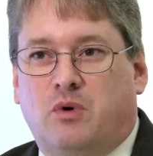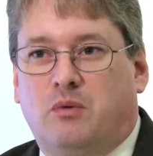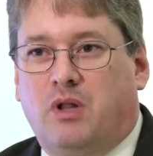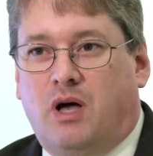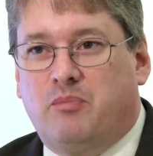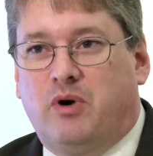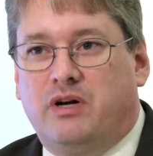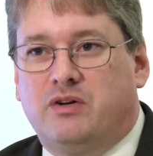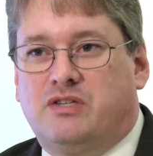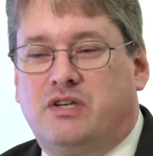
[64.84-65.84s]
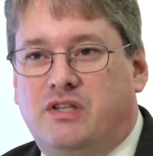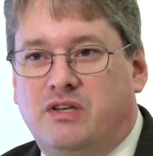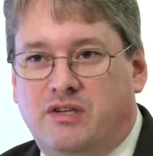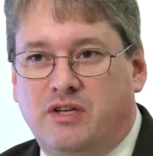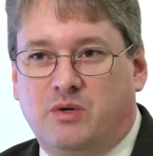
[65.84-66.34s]
mobile operators as
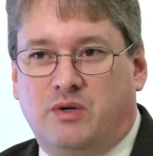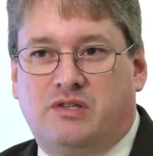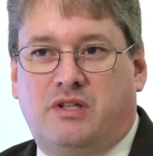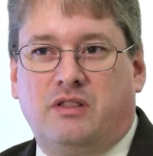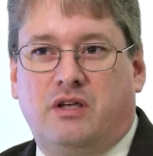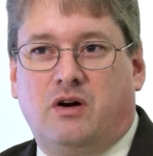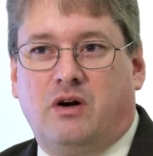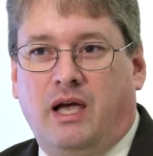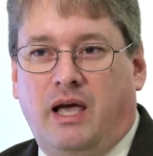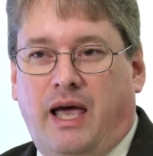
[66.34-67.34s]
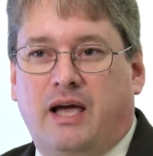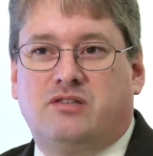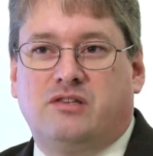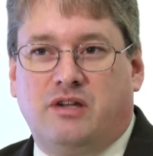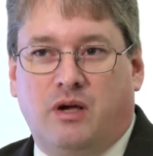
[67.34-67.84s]
they seek to extend their
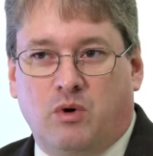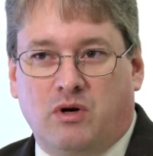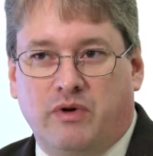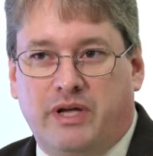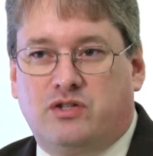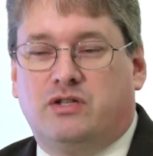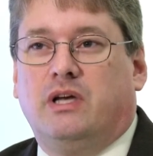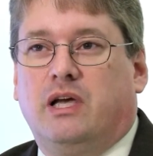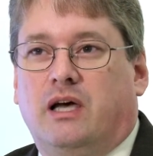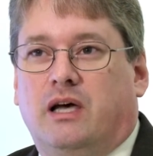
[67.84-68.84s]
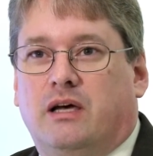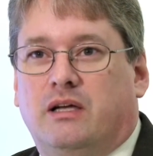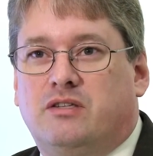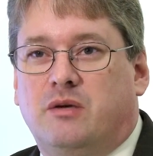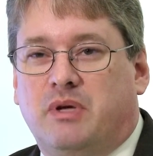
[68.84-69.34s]
access network reach.
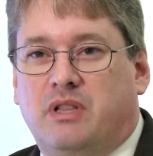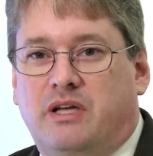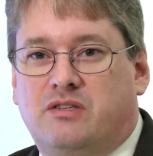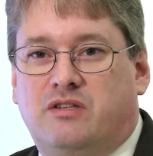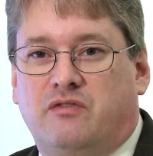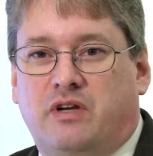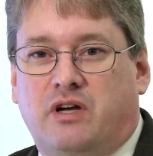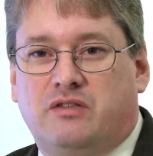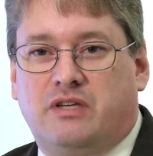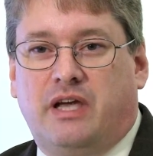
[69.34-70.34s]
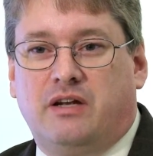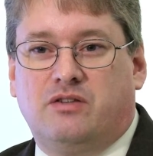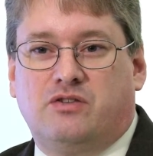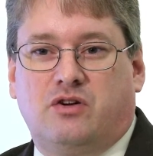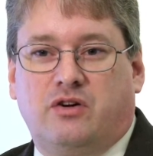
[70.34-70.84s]
Typically, it's difficult to get
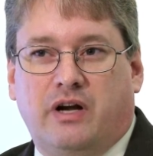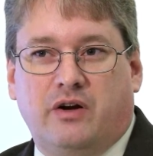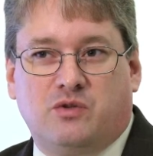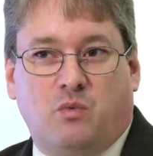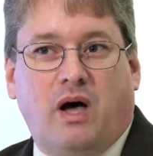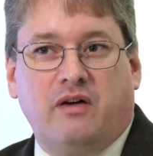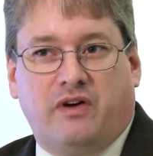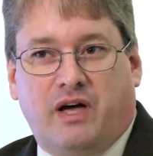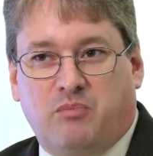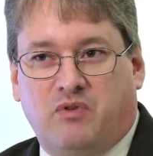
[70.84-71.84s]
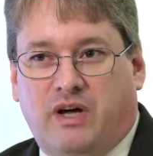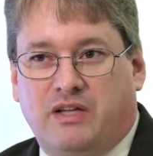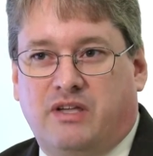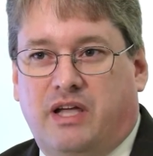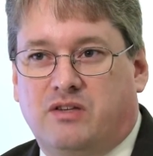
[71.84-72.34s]
into certain areas. Wi-Fi
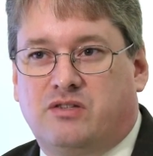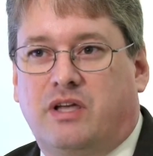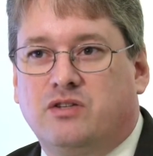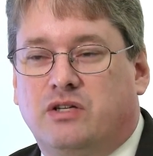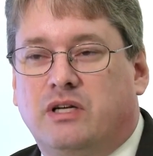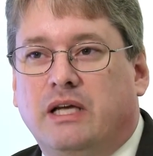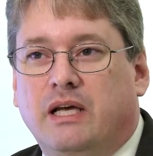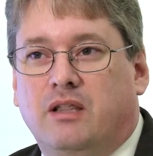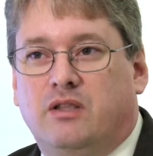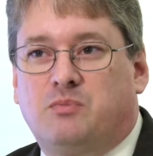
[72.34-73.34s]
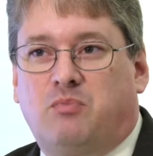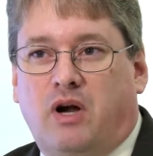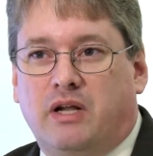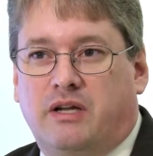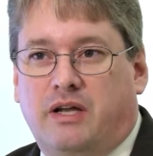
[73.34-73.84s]
provides that extension. This product